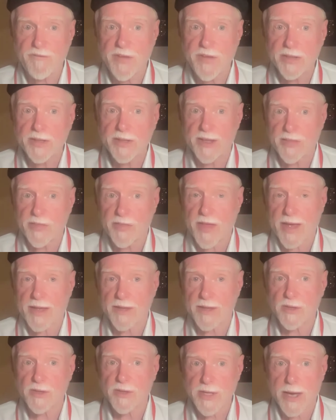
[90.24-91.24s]
feeling
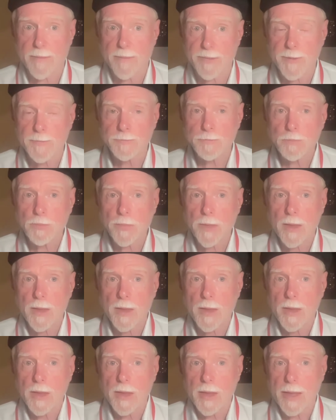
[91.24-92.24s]
that depth.
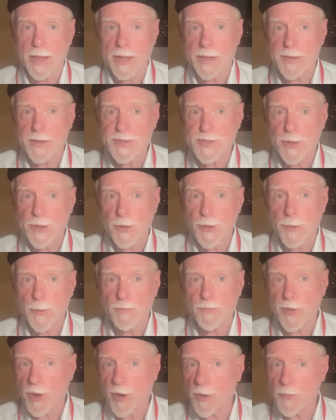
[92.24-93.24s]
And
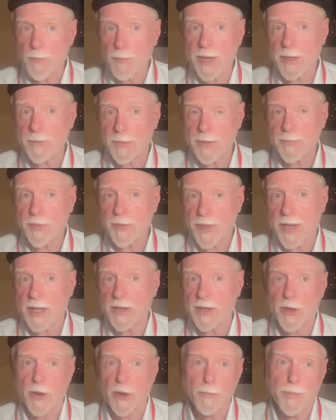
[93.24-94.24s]
so there are many people that
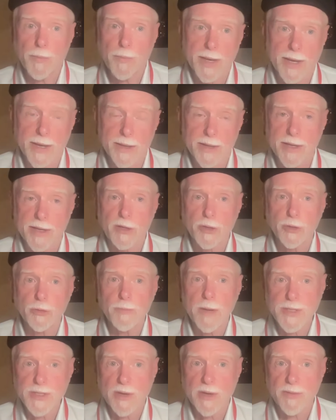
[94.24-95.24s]
I know, and I
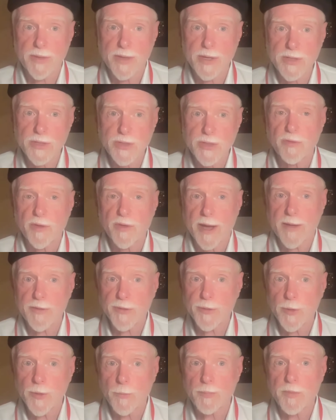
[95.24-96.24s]
include myself in this, who have
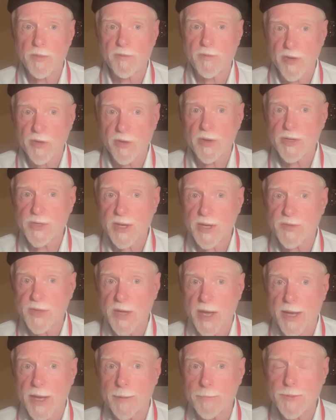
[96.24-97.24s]
gone through very tough
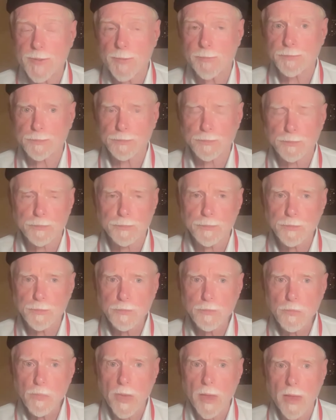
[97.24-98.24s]
times.
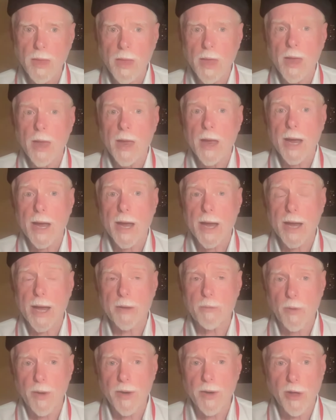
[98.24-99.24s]

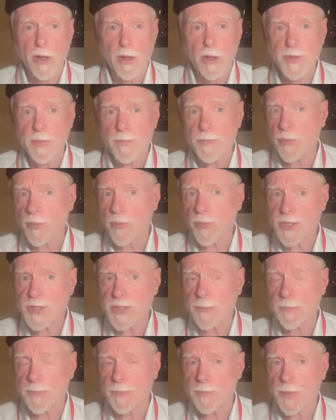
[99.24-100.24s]
I want to call it
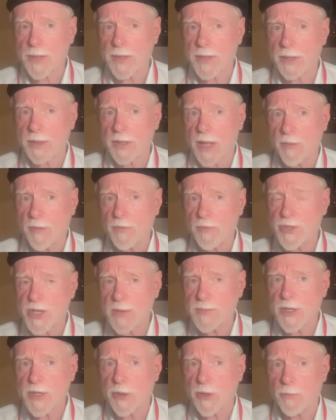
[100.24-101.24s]
depression, but along with
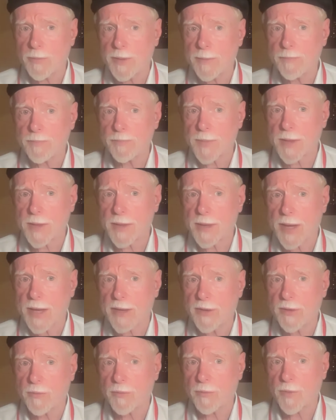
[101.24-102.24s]
James Hillman,
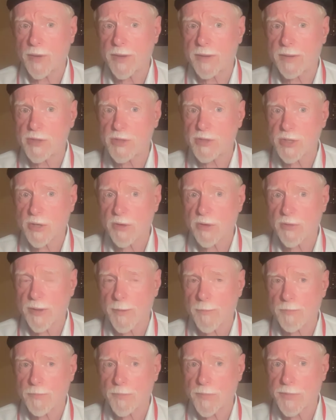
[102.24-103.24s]
I don't want to share
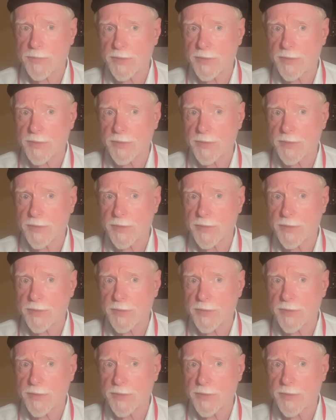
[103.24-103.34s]
the